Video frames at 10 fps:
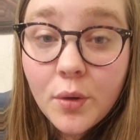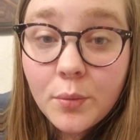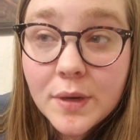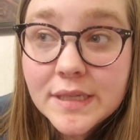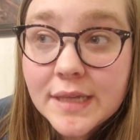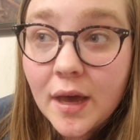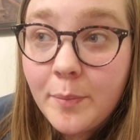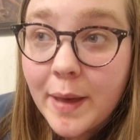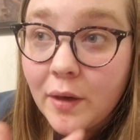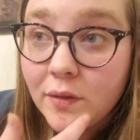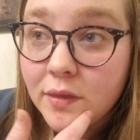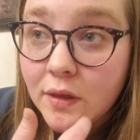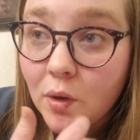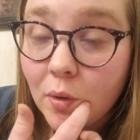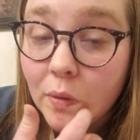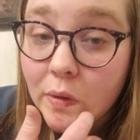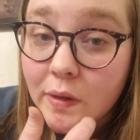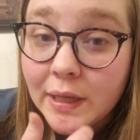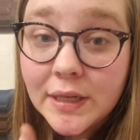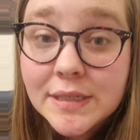was about the whole
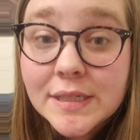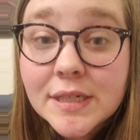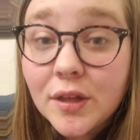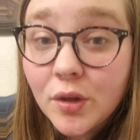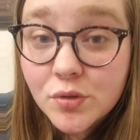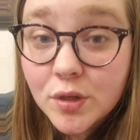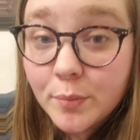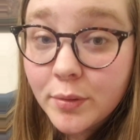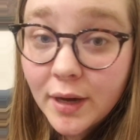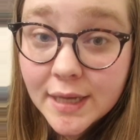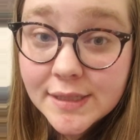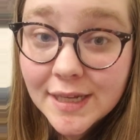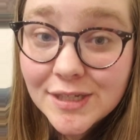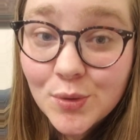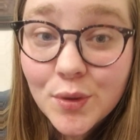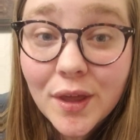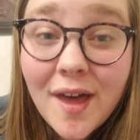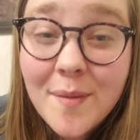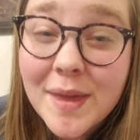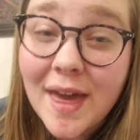like disclosure process or the
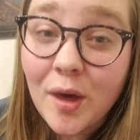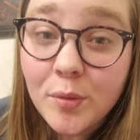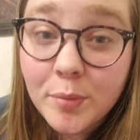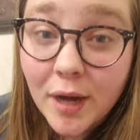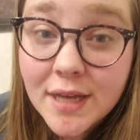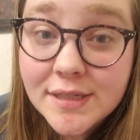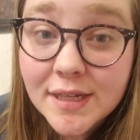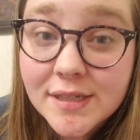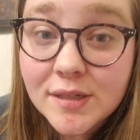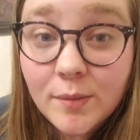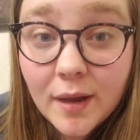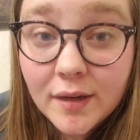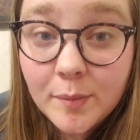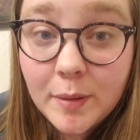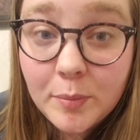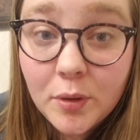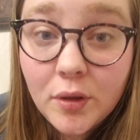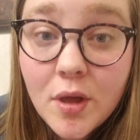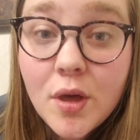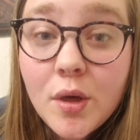coming out process surrounding
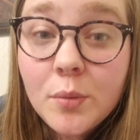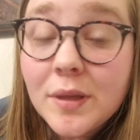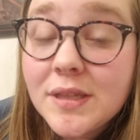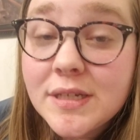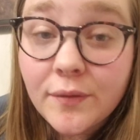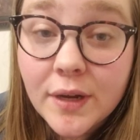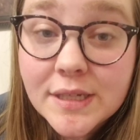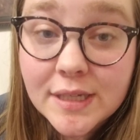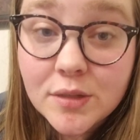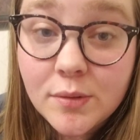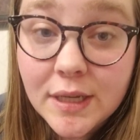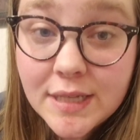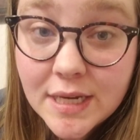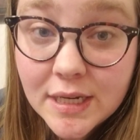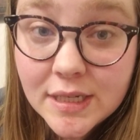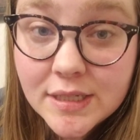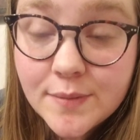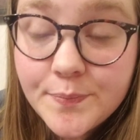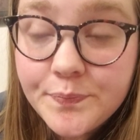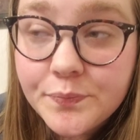people with differing sexual identities.
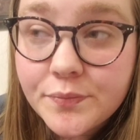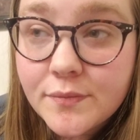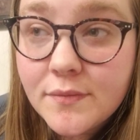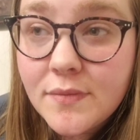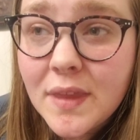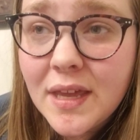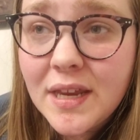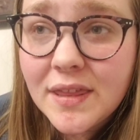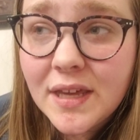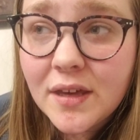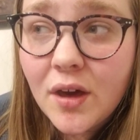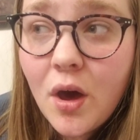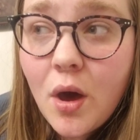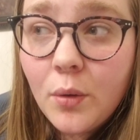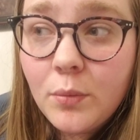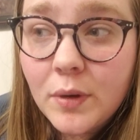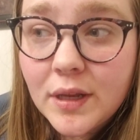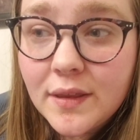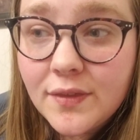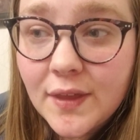And I think one
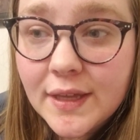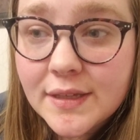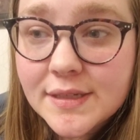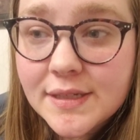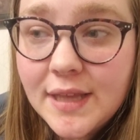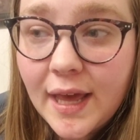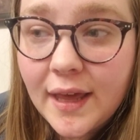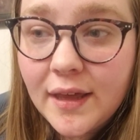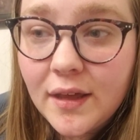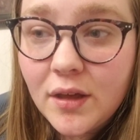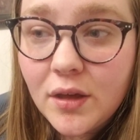of the things that